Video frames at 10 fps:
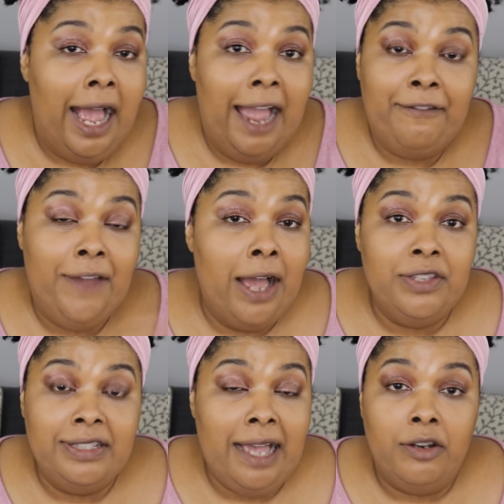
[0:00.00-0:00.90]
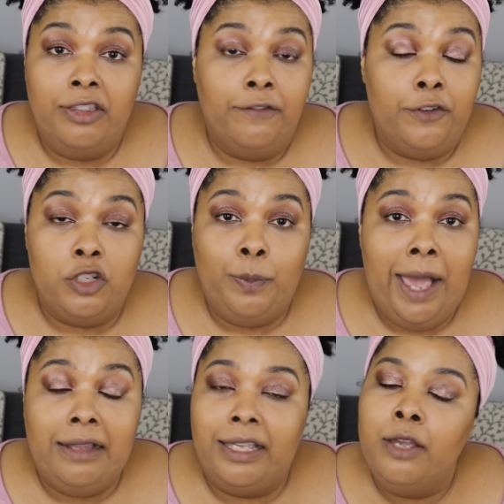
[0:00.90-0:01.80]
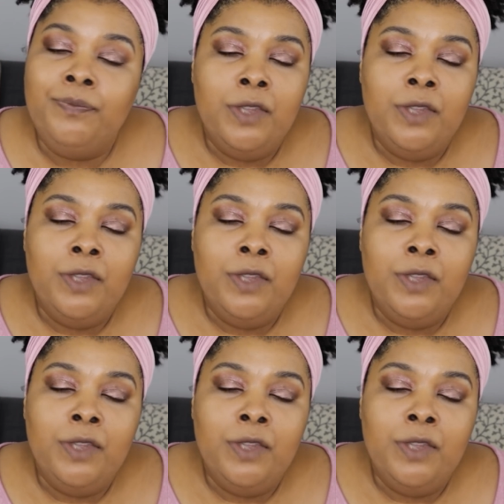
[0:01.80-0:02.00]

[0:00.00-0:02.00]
I found this out in the first palette.